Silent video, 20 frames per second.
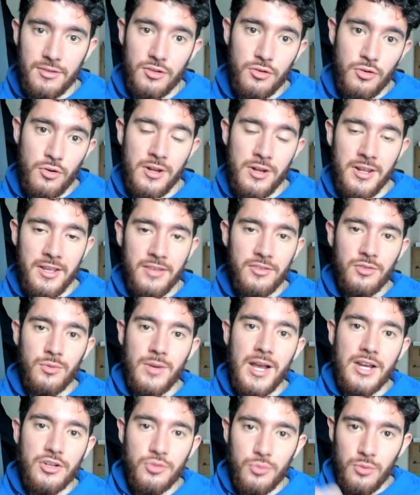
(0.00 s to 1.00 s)
to turn it into
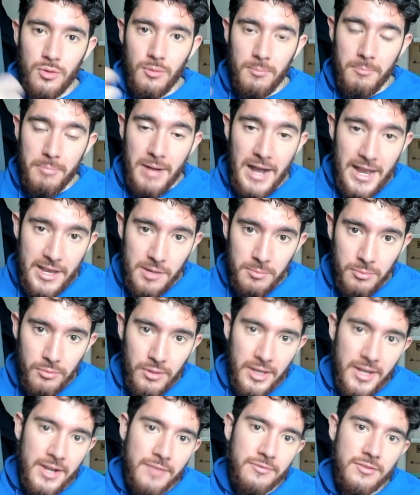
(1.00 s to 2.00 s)
an actual
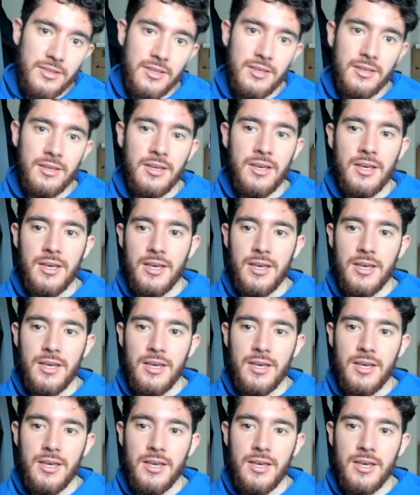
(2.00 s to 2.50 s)
buyable NFT.